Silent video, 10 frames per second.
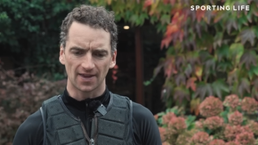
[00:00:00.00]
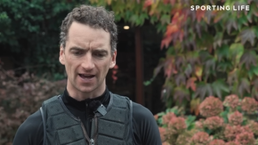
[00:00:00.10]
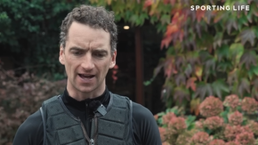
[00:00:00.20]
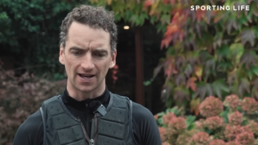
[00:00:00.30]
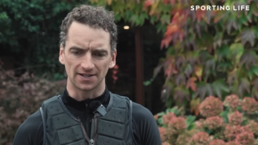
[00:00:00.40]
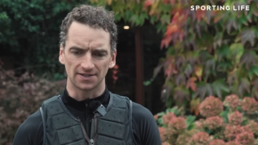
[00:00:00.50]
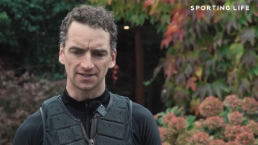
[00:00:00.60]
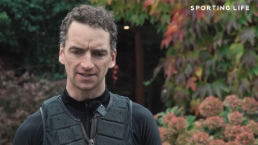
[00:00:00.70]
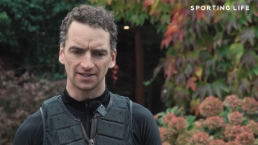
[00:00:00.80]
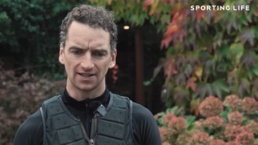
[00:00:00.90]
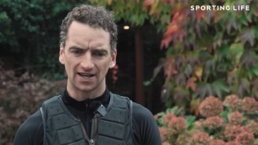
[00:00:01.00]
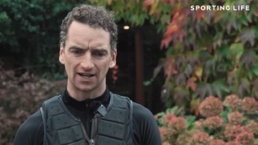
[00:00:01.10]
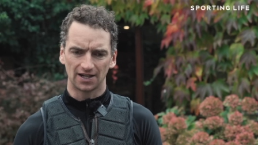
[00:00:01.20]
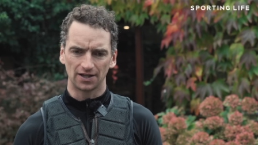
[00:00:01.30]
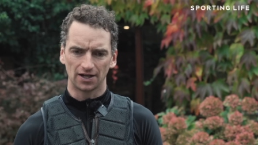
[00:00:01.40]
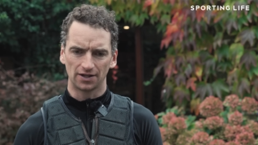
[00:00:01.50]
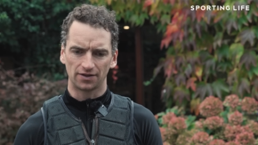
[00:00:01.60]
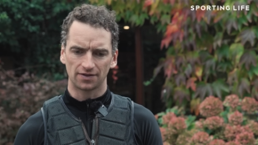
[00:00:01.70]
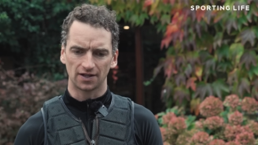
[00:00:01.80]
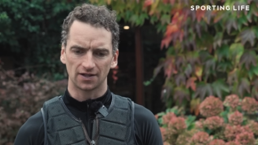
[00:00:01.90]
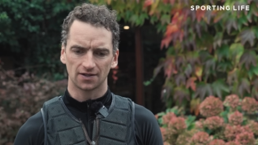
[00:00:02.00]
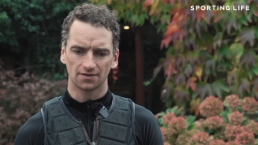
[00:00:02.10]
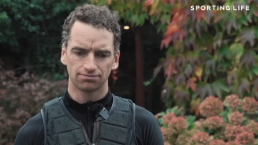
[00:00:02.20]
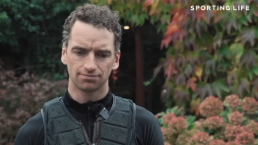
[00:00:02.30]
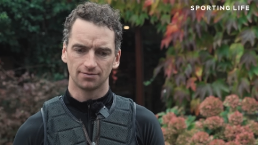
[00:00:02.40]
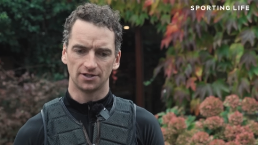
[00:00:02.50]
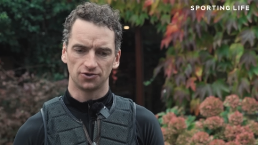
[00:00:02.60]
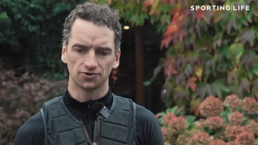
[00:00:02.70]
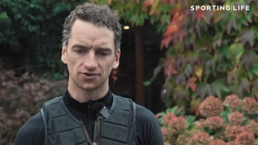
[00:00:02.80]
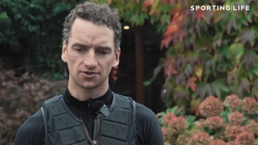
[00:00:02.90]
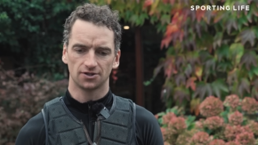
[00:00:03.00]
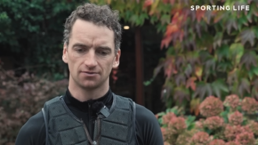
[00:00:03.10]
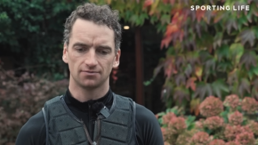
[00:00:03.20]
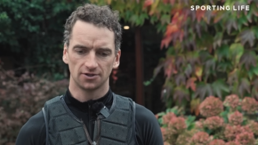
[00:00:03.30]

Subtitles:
And yeah, I think he just,